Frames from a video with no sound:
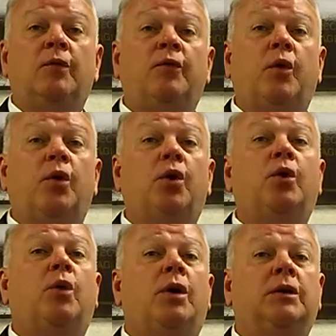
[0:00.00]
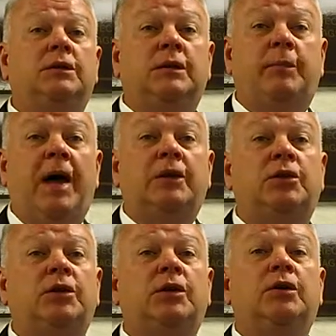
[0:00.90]
for her work. The
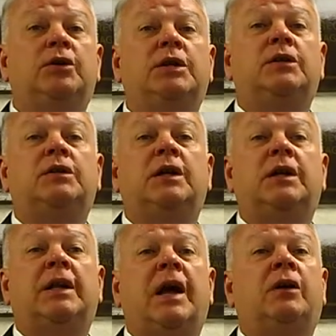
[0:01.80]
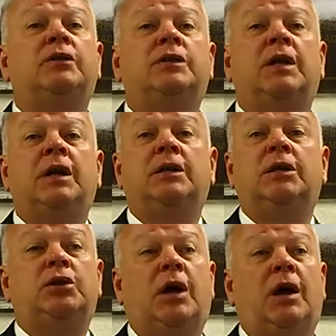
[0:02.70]
past year she has done an
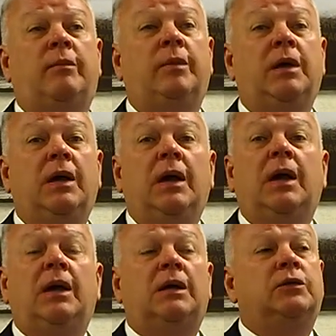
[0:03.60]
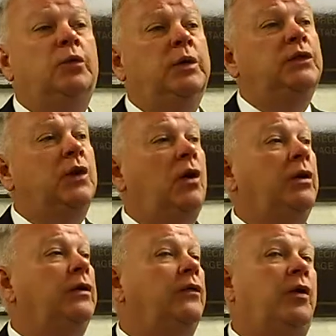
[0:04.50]
outstanding job, and as a
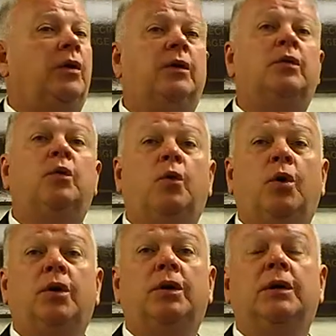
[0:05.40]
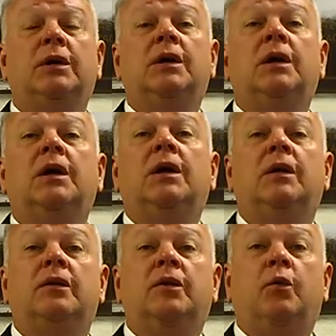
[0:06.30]
result of her work,
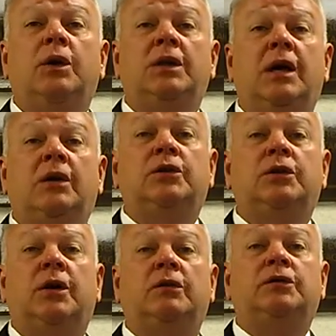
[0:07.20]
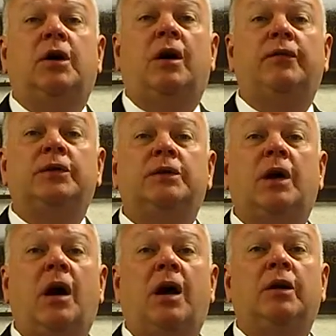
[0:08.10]
the Wood County Sheriff's
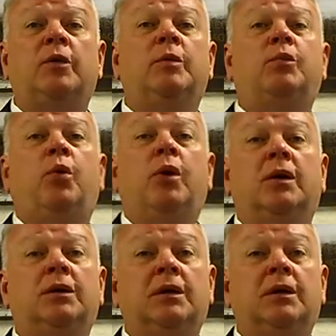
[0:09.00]
Office audit report